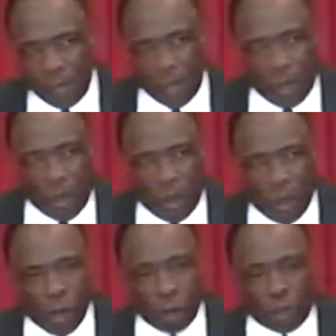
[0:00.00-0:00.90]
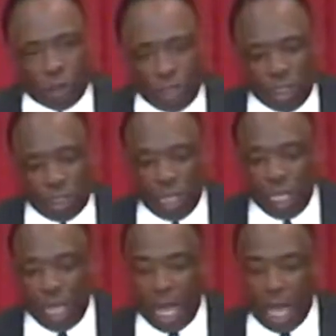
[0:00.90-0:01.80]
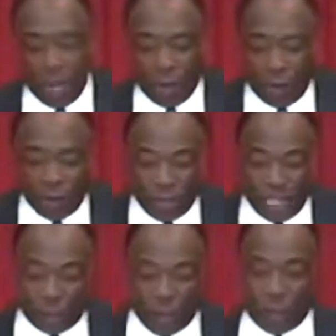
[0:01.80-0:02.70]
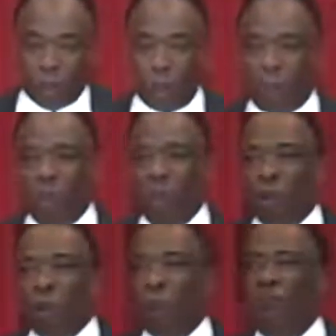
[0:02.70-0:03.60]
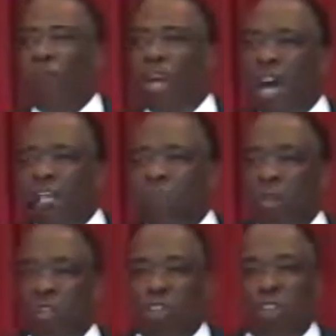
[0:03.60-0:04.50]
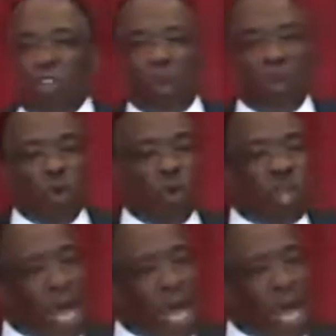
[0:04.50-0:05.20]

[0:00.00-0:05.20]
Because, you see, I'm one of these persons who have not been sold